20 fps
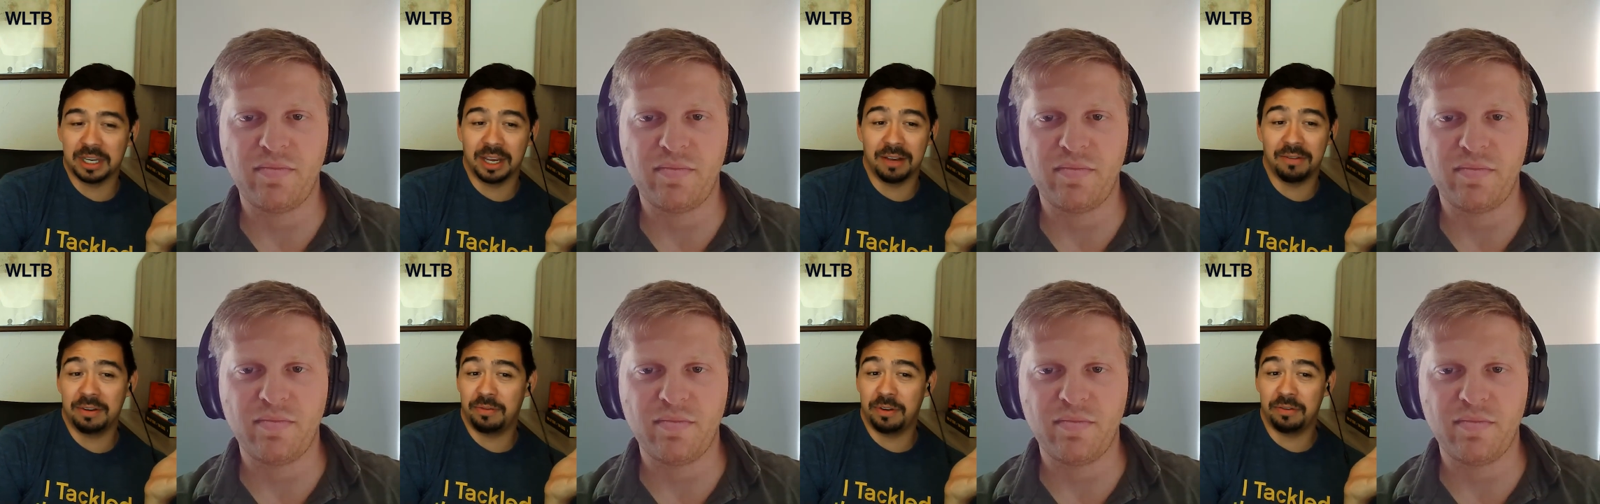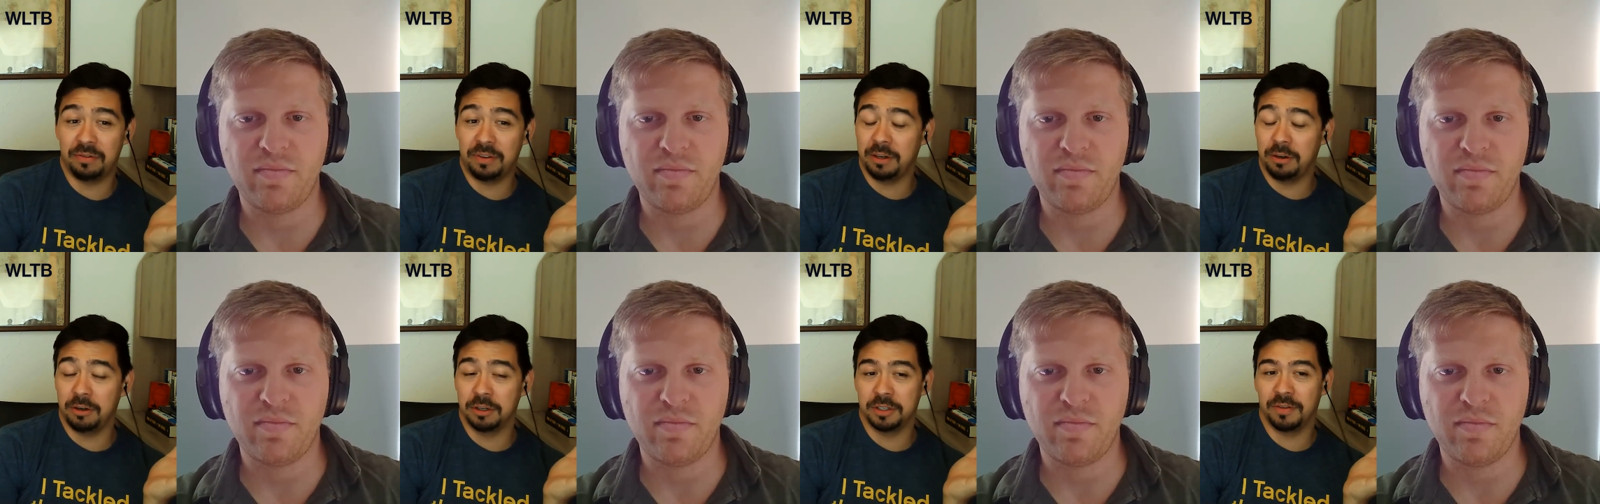Speaker 1: I have
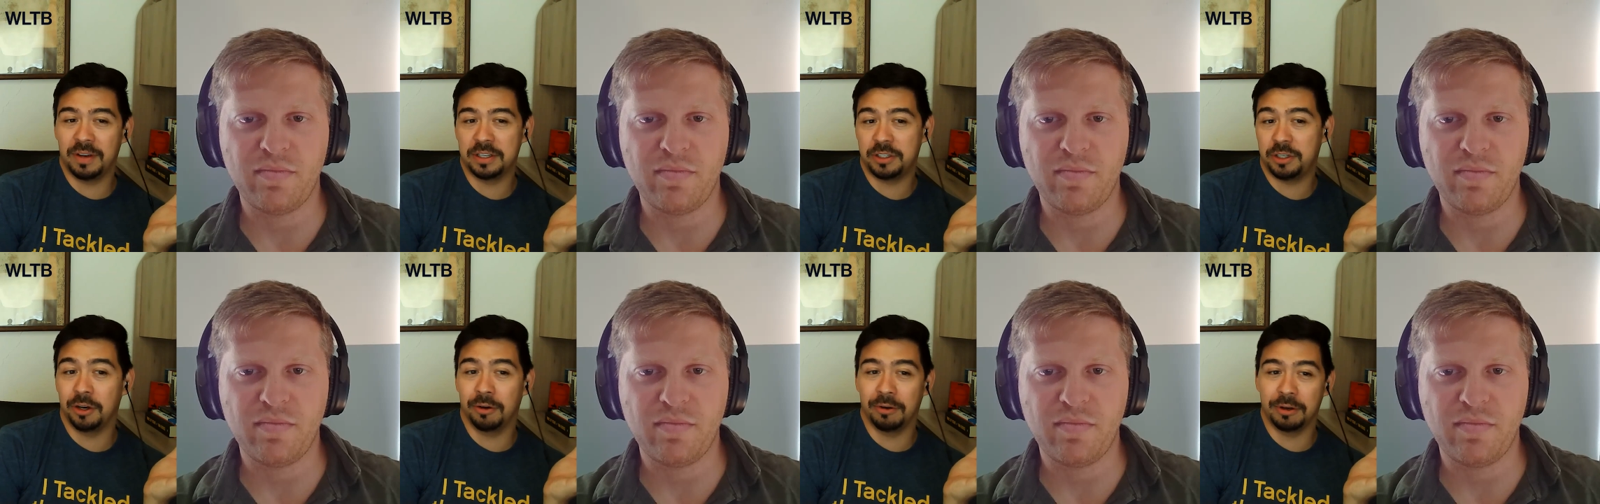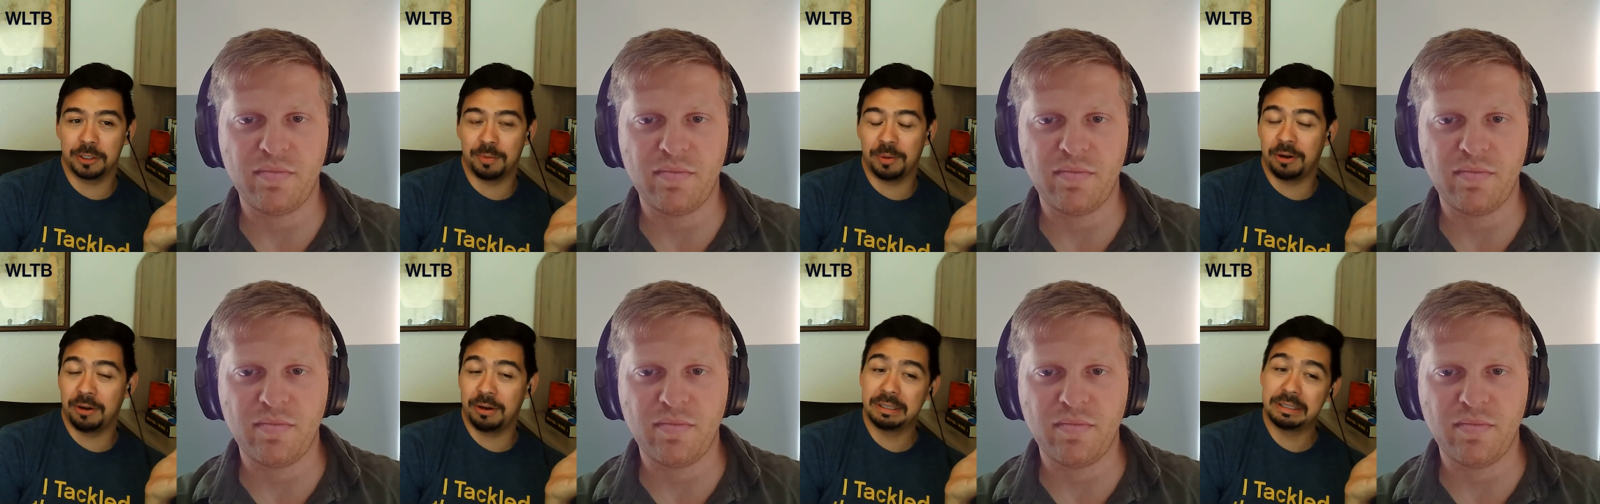fifteen years of S E O
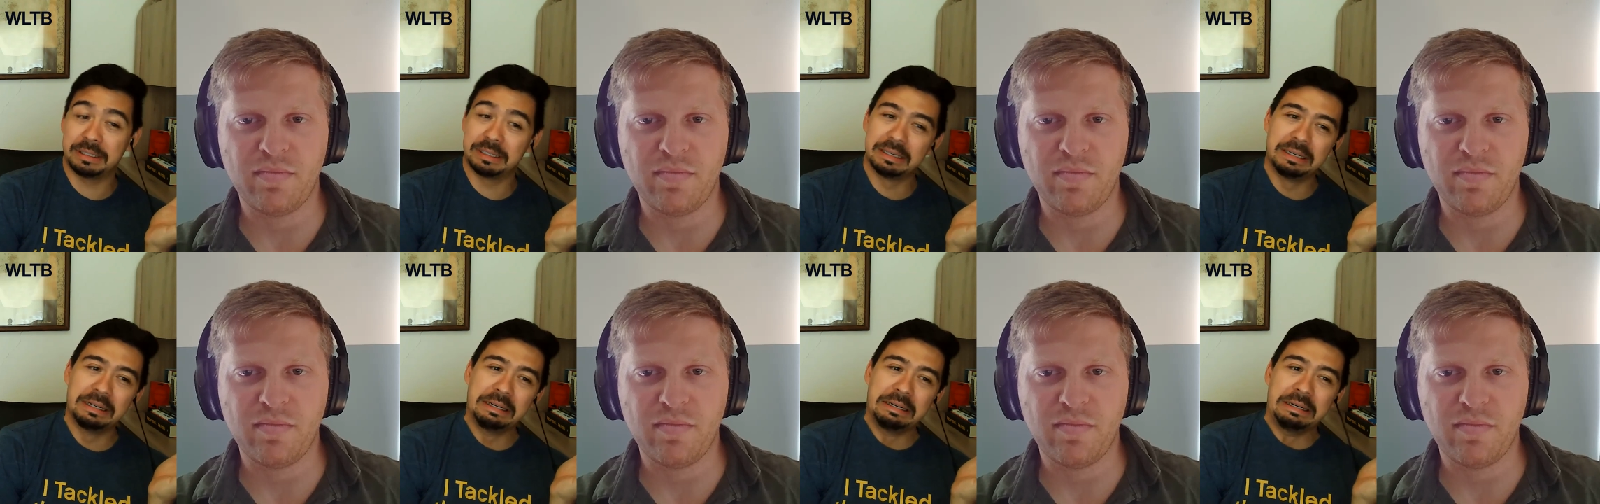experience.